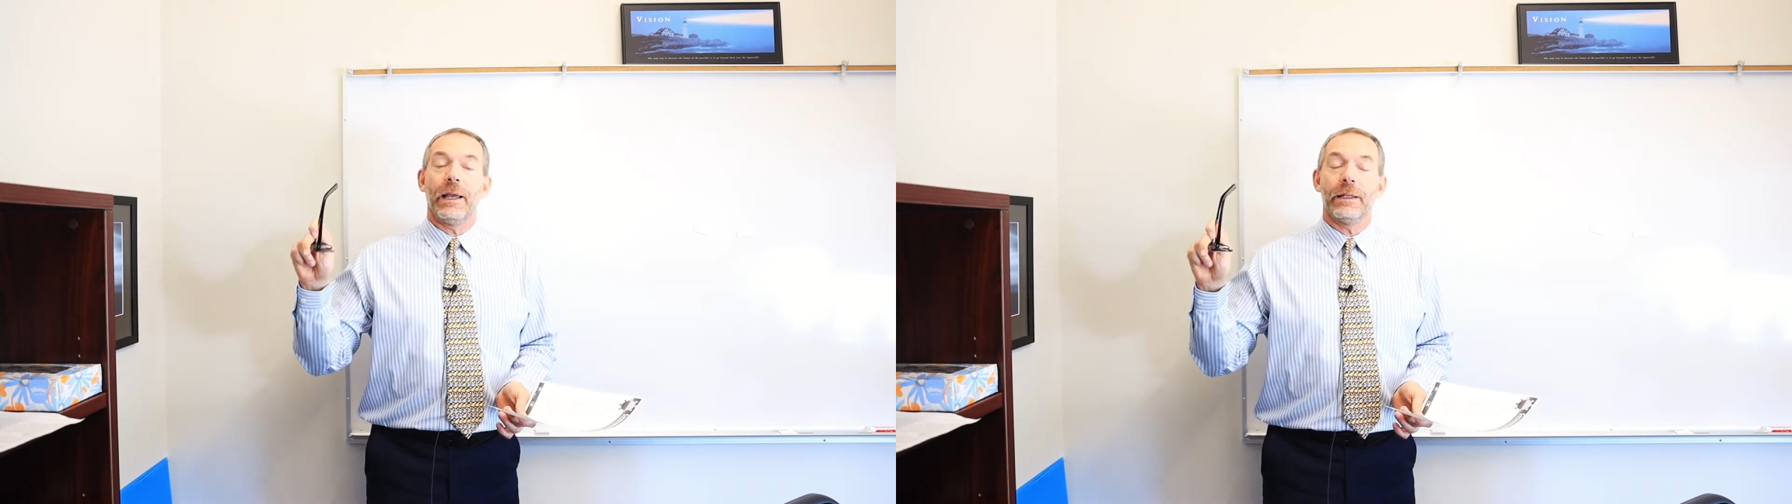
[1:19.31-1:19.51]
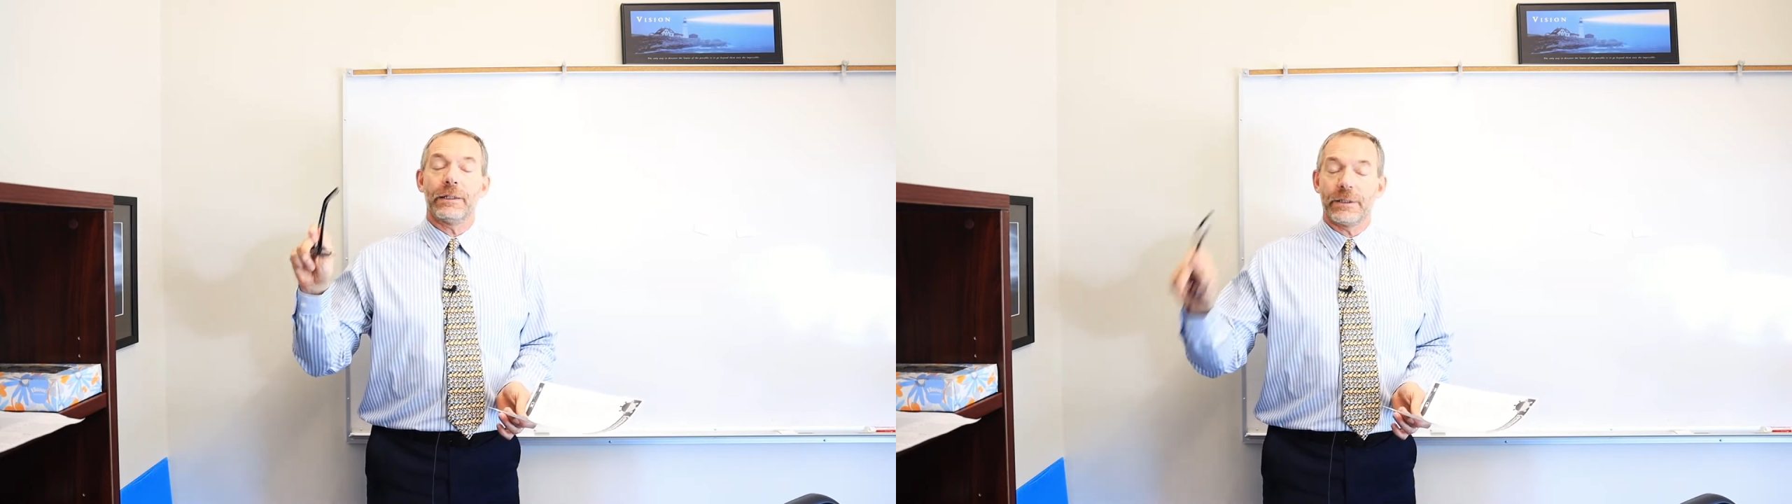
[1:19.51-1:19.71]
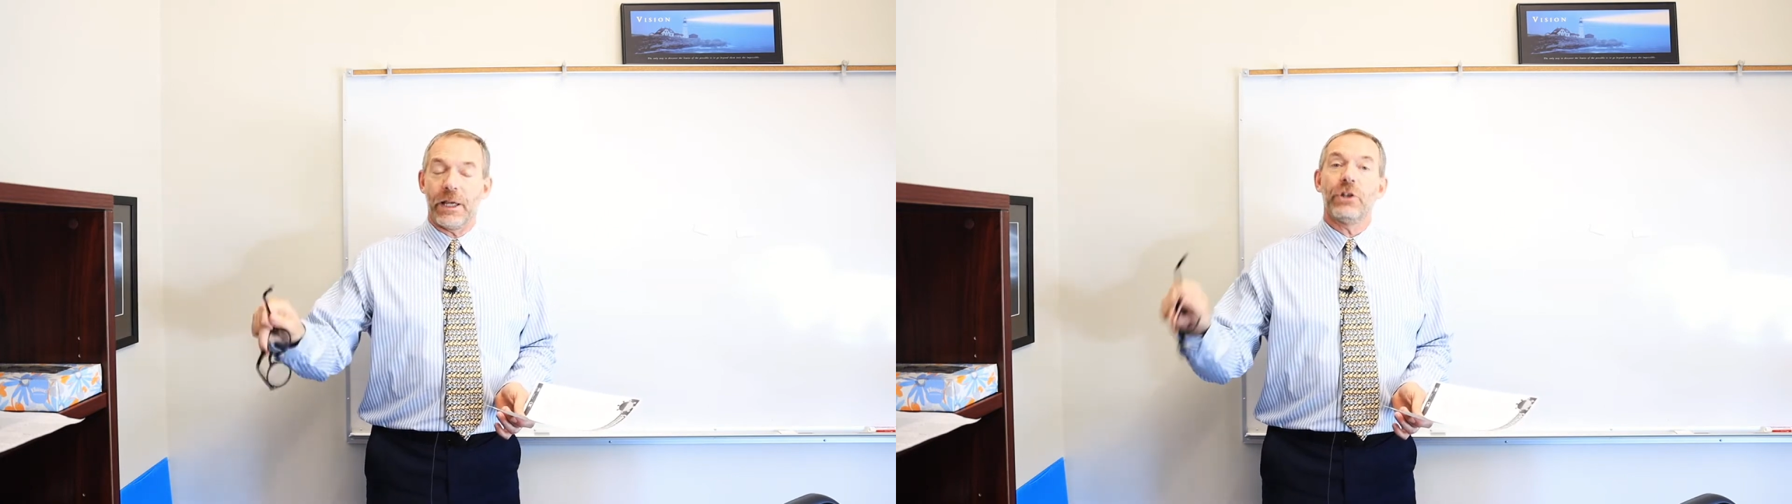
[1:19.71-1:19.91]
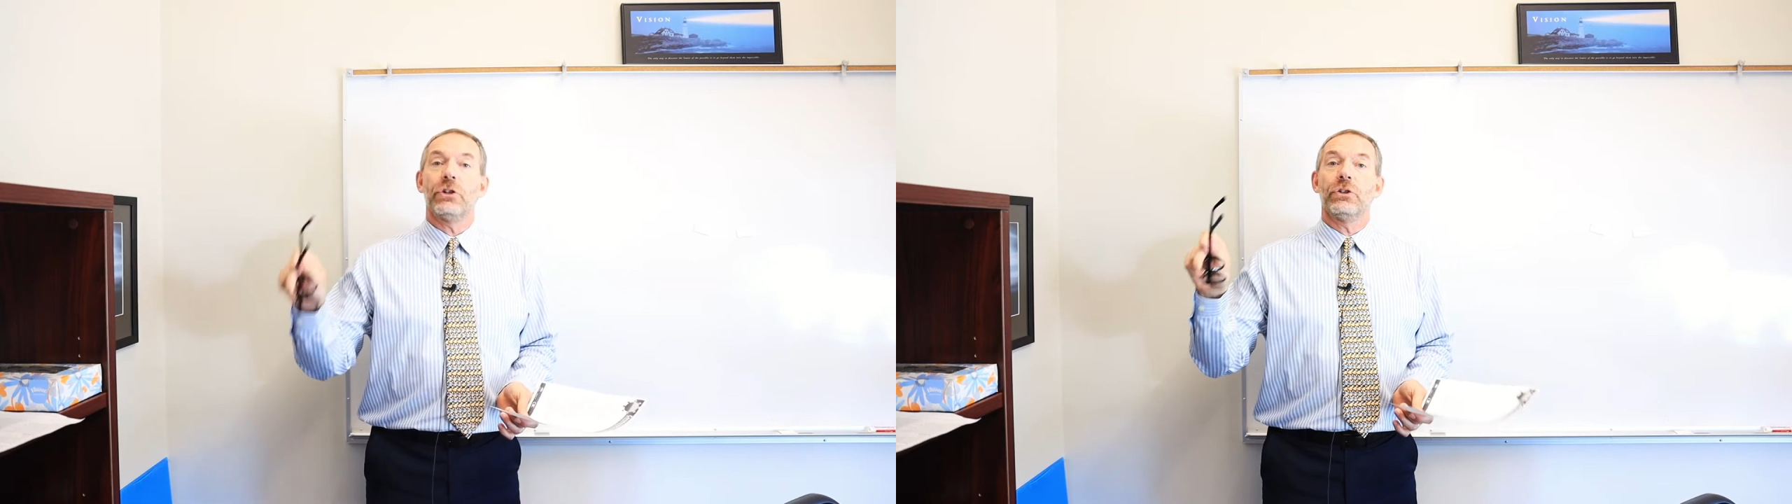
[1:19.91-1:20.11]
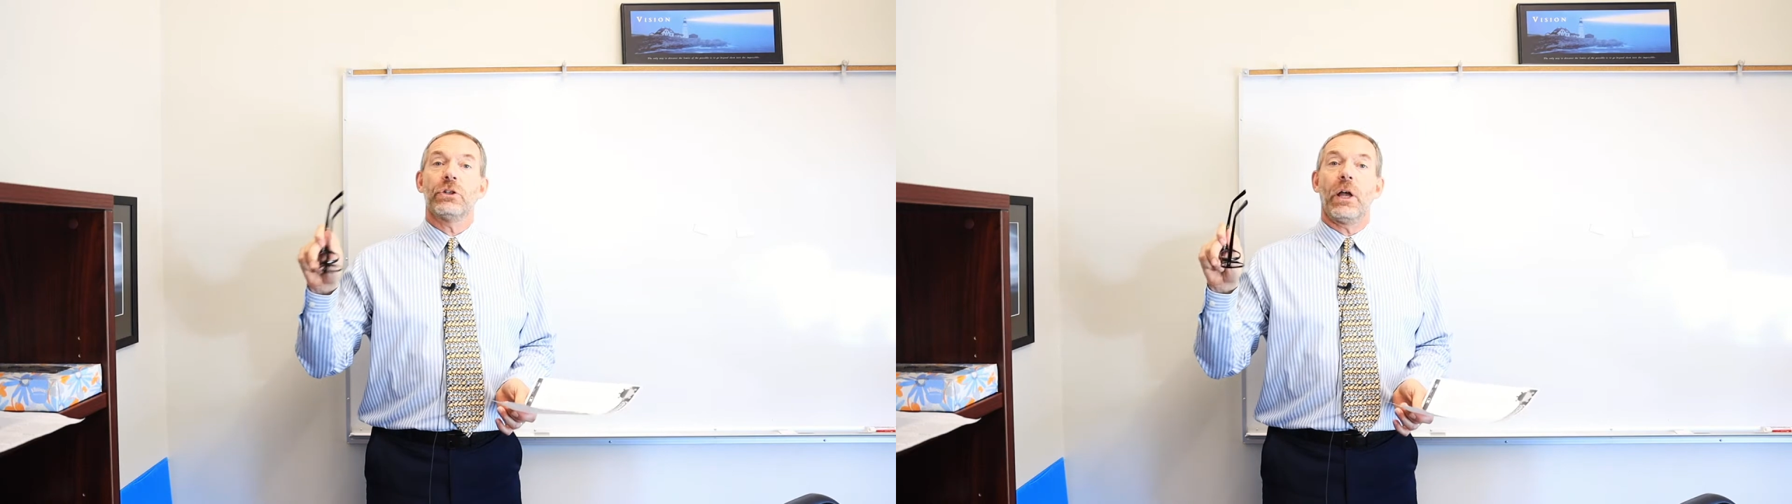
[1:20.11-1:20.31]

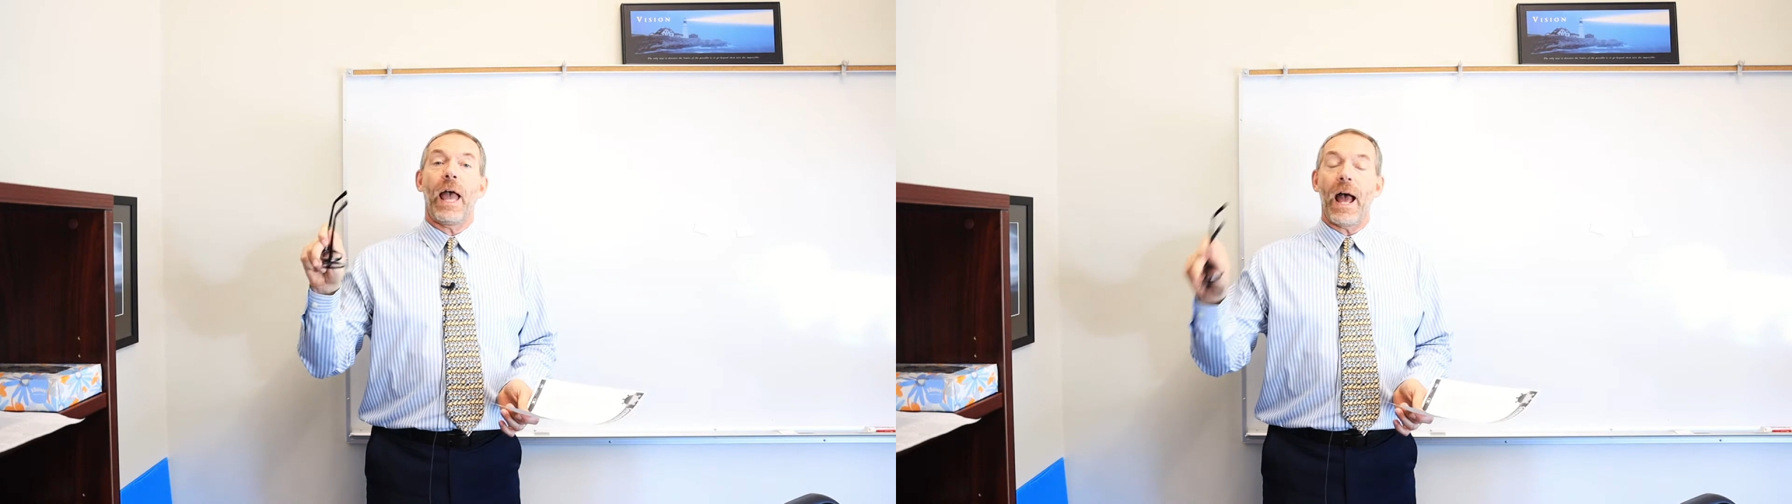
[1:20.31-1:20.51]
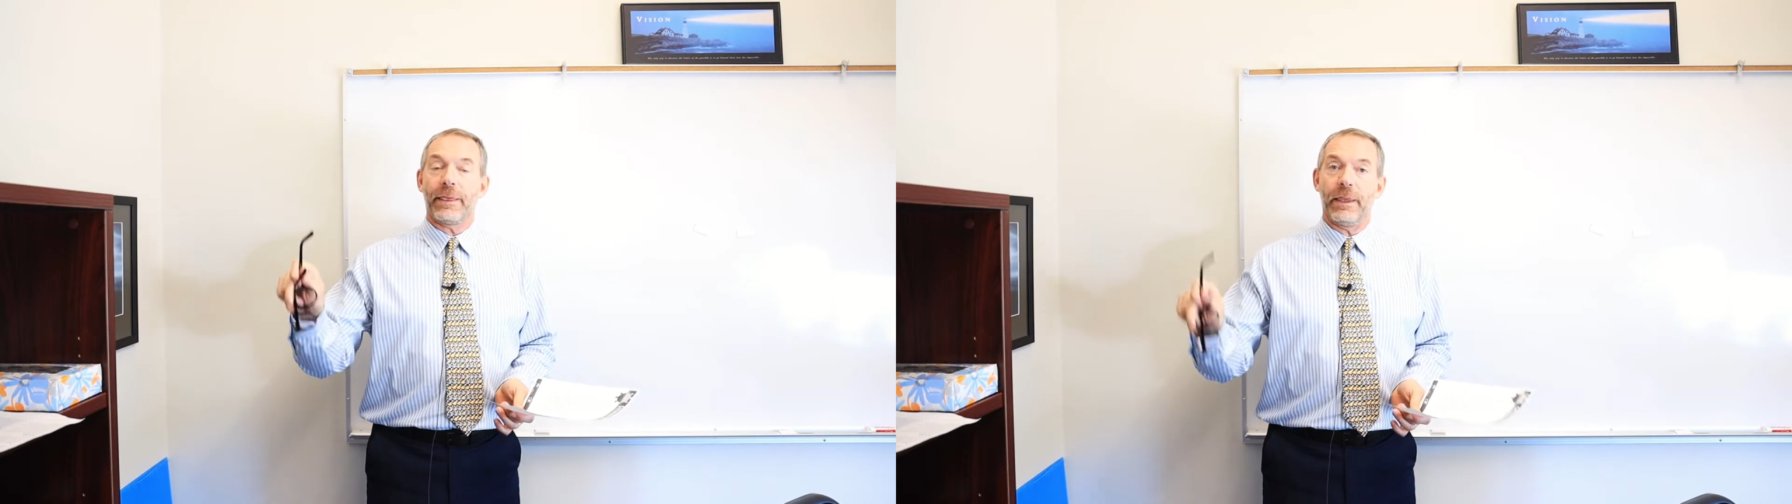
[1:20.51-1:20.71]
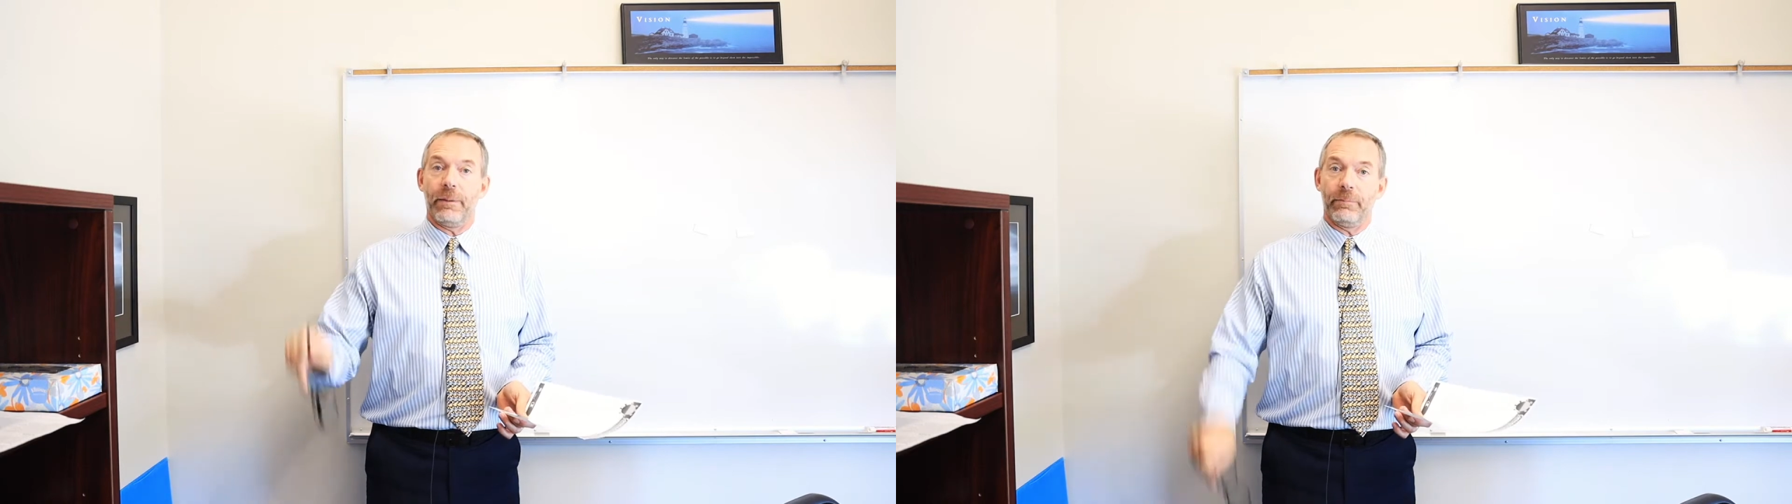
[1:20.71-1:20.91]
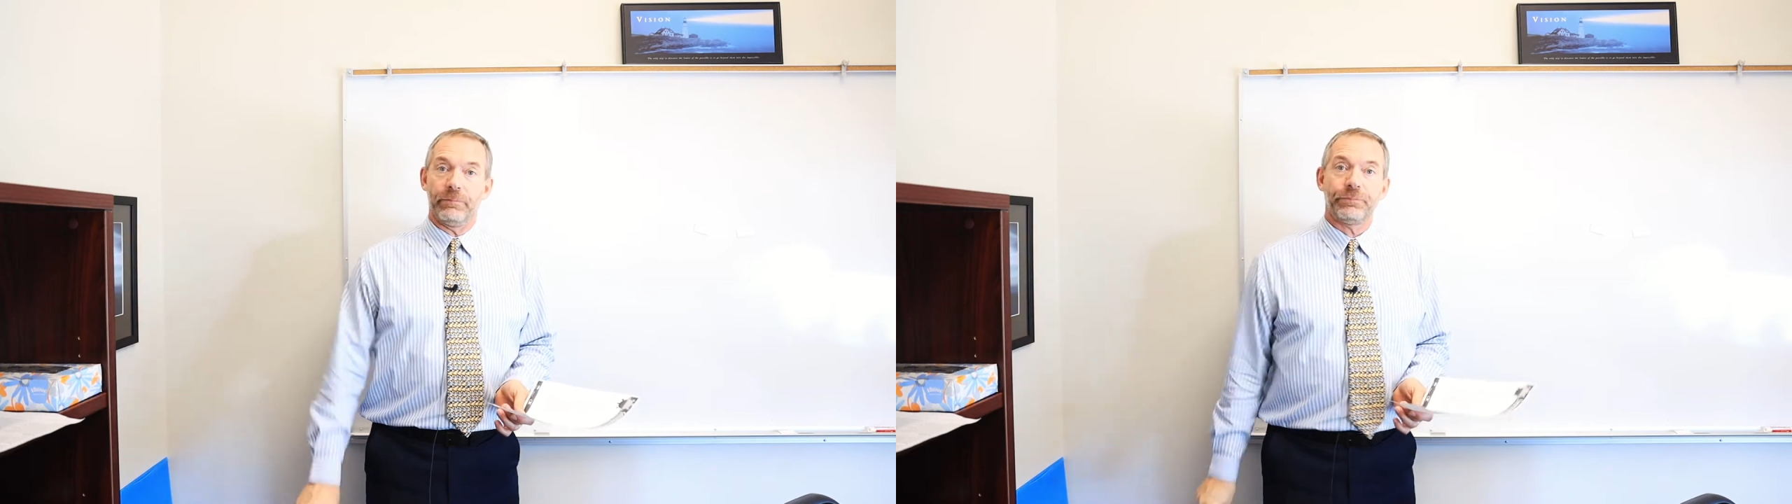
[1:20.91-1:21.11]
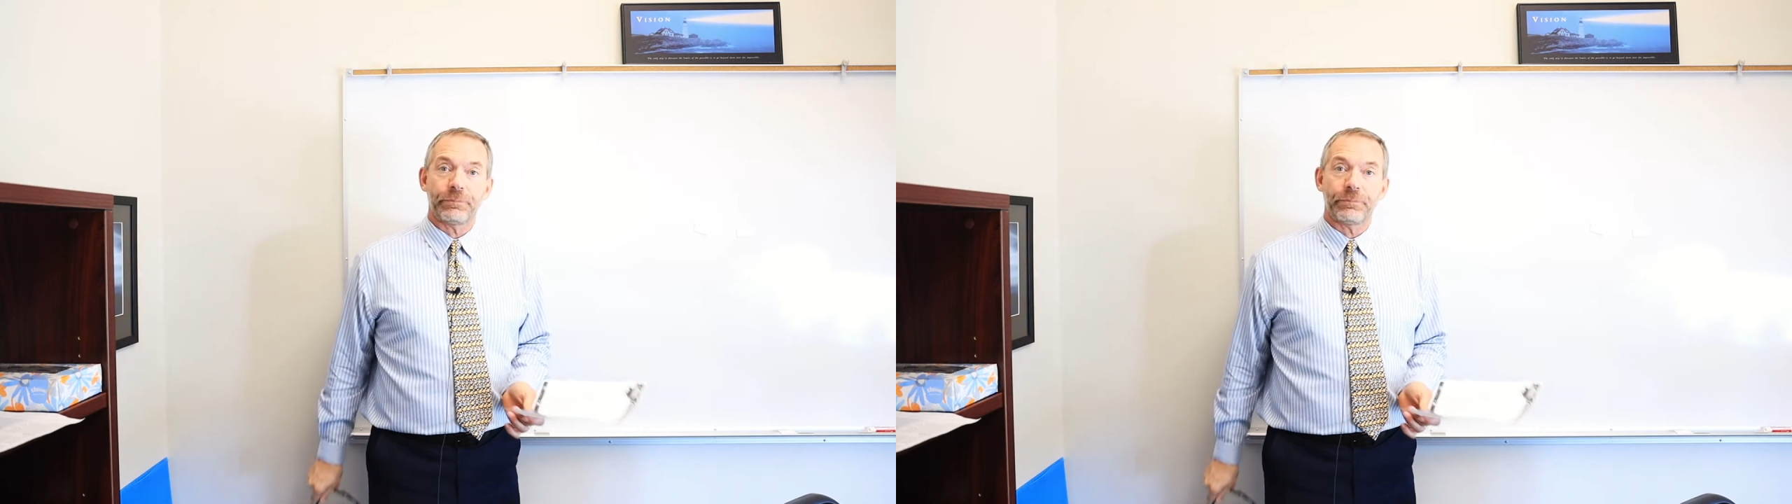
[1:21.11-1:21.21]
stations at them.